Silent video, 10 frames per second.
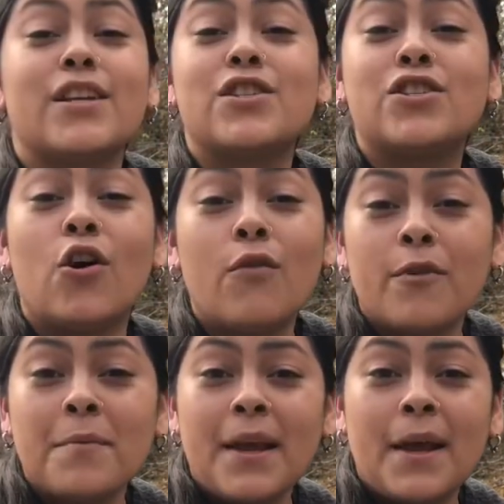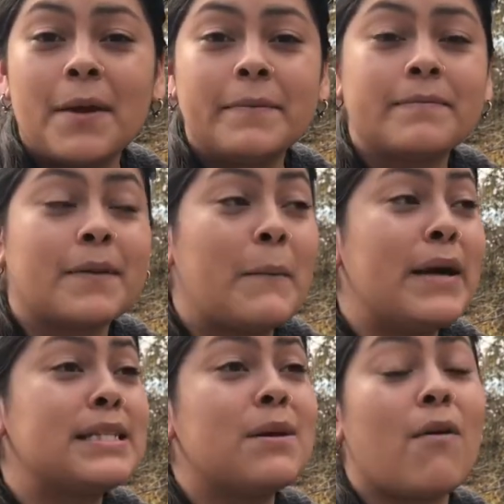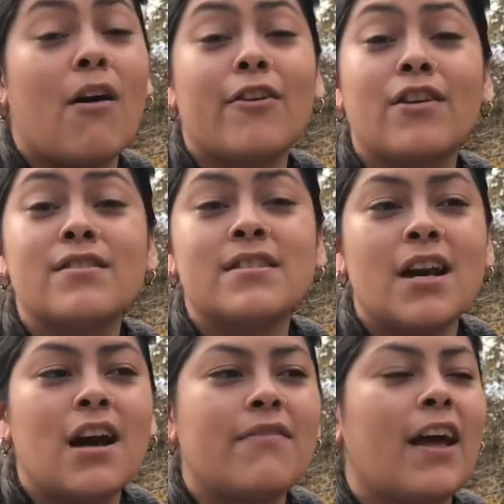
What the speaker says: stole from them, messed up all their stuff,